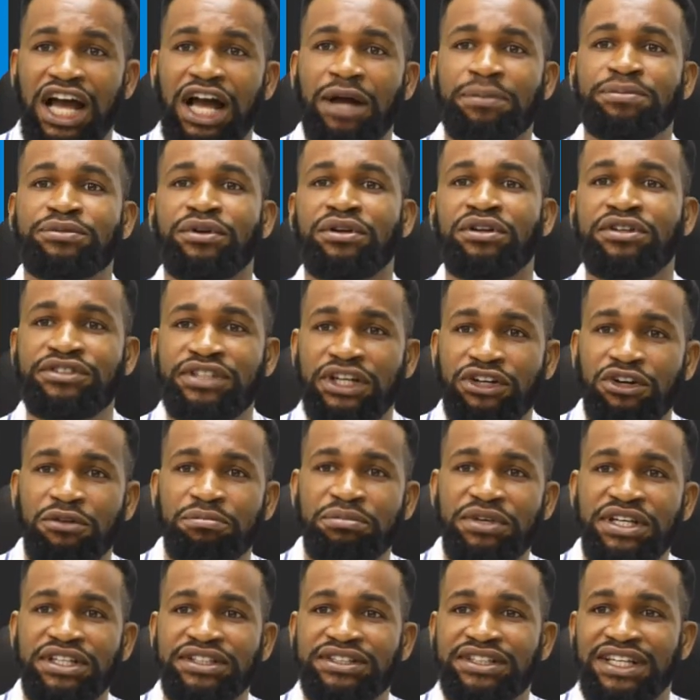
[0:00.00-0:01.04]
Absolute zero
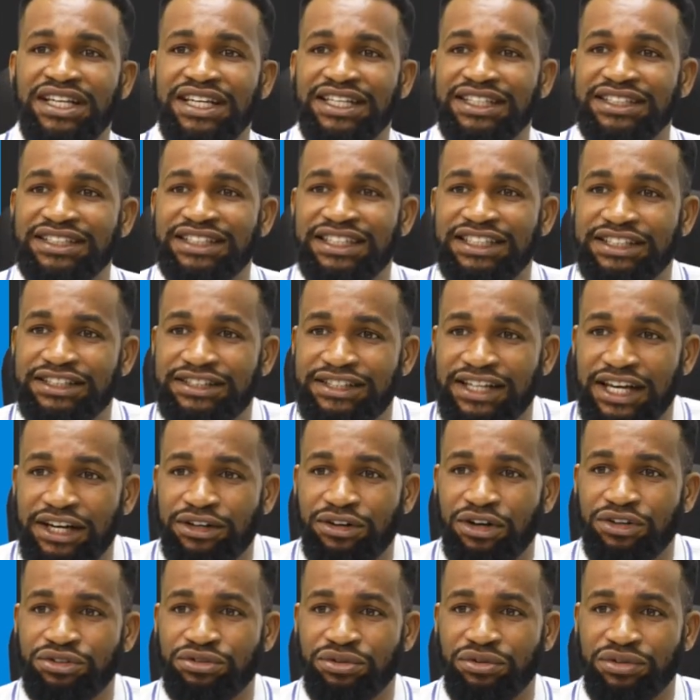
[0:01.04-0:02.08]
means the
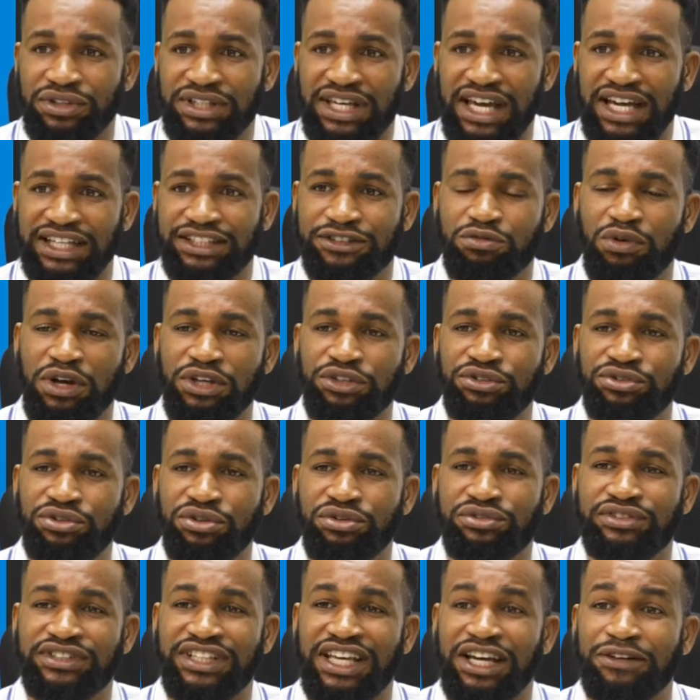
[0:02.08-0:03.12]
zero you get when you
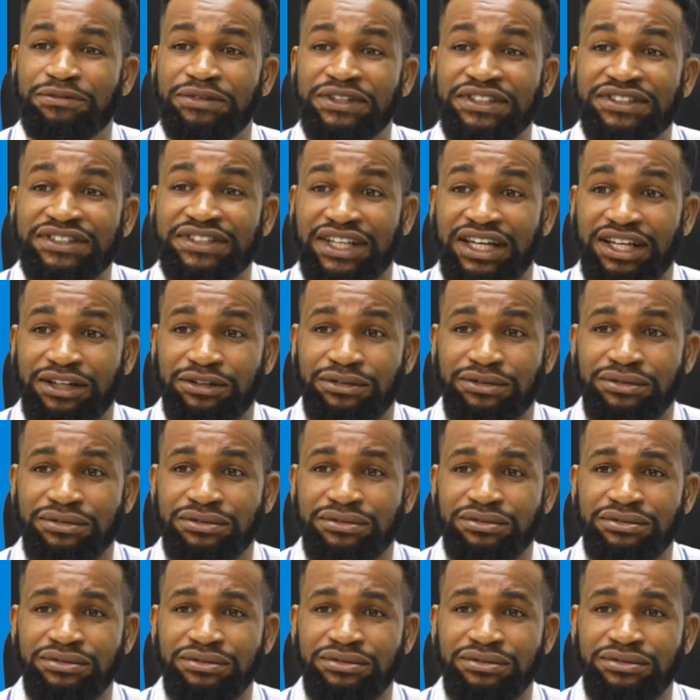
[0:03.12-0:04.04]
use Kelvin scale